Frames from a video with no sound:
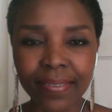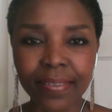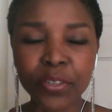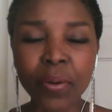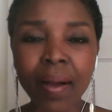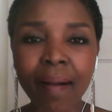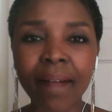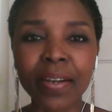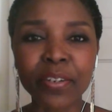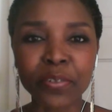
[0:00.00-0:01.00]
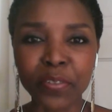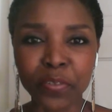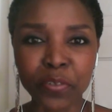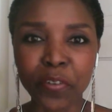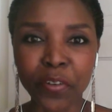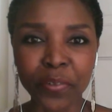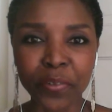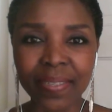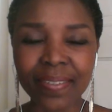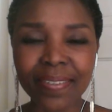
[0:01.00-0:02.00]
You are grateful for
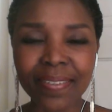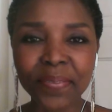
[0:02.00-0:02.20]
it.